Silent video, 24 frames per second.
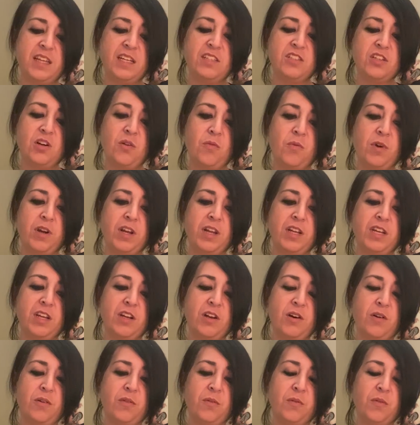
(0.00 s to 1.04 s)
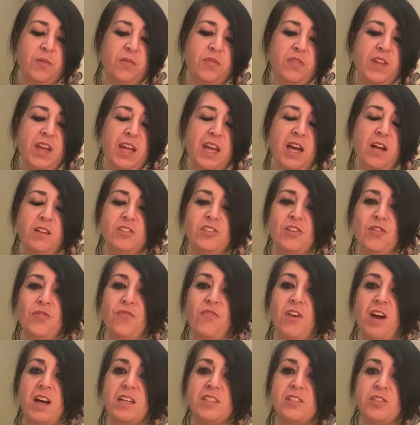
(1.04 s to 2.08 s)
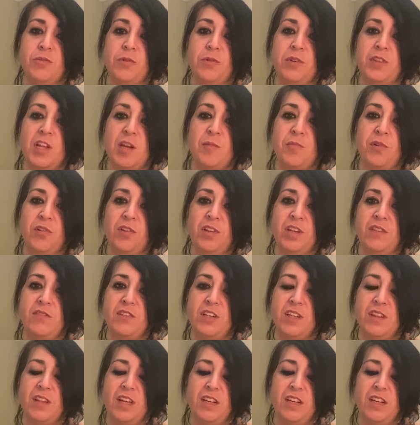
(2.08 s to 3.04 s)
they don't want to, you know, they held so fast to what they believed in.